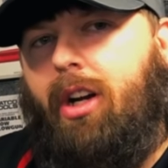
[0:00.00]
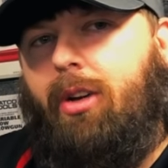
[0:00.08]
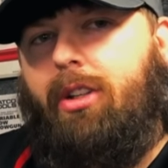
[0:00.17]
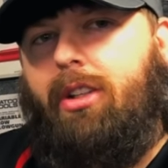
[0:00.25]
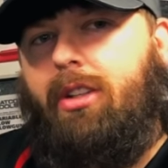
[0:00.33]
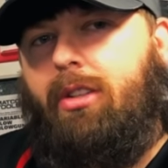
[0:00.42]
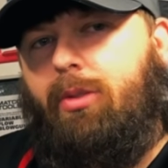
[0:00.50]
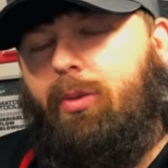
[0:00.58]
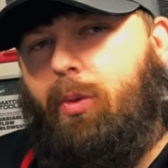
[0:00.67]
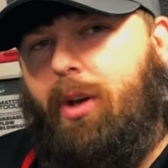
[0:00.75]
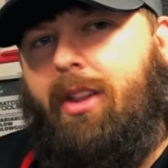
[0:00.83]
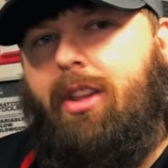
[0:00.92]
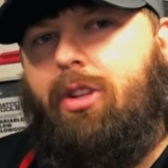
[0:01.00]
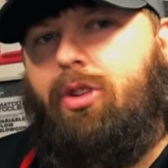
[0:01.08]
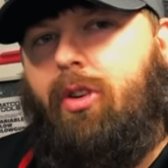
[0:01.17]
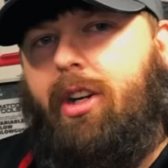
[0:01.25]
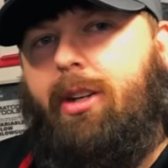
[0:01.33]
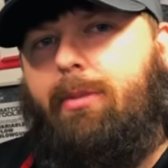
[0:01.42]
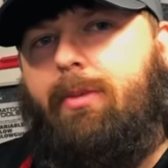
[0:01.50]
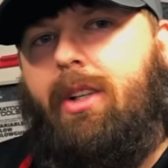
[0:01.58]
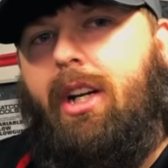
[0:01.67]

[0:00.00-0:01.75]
coded with the trim.